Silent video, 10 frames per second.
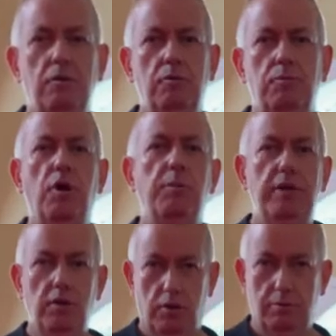Probably
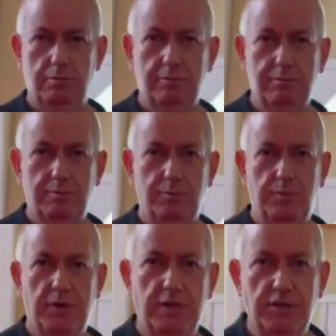not.
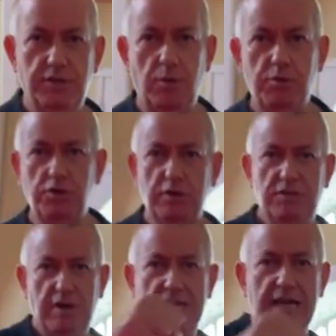Because if someone's going to
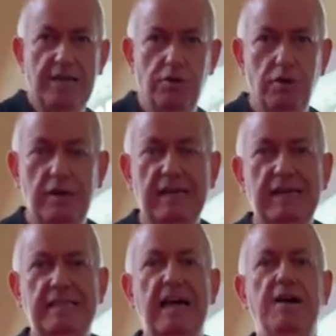try and hit you,
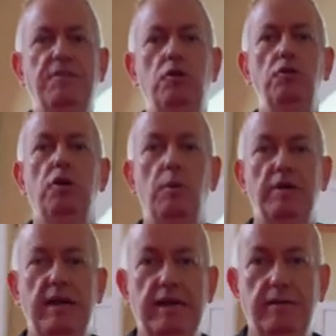they have to look at where they're
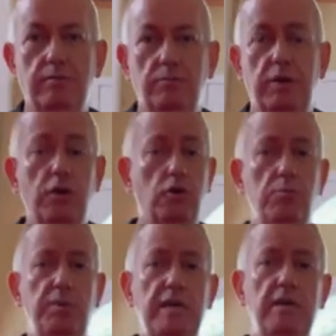hitting. And it could
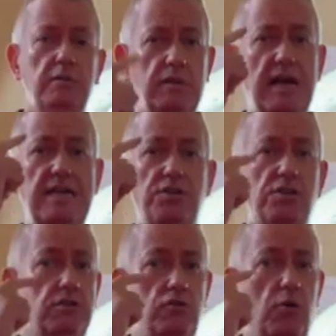be the eyes
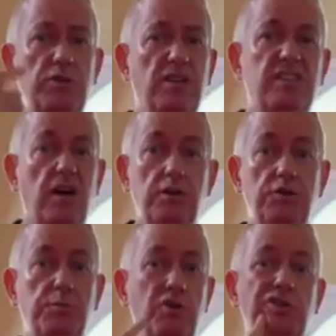just dropped in a touch
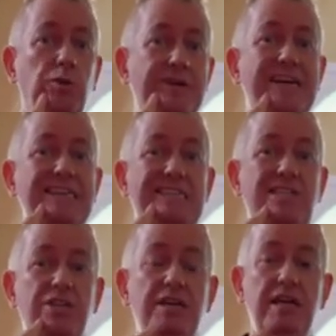because they're going to hit you in the
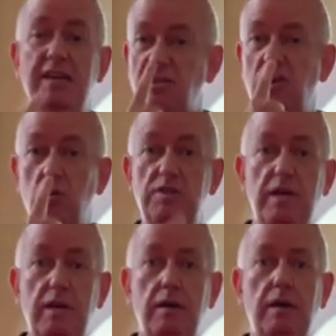chin area, the nose
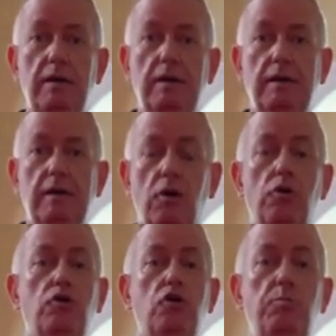area. Or
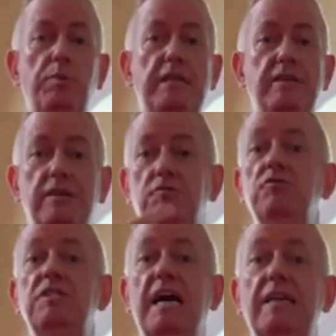it could be they
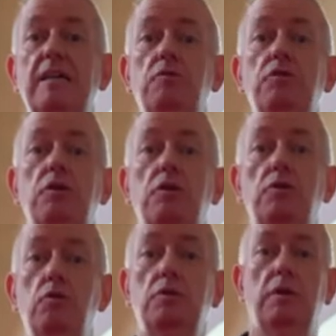scan down to your
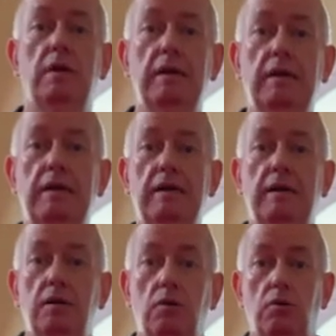throat,
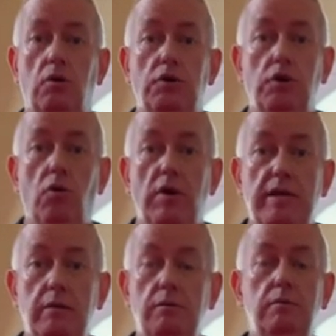or the groin,
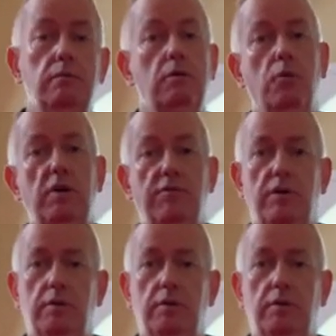or wherever.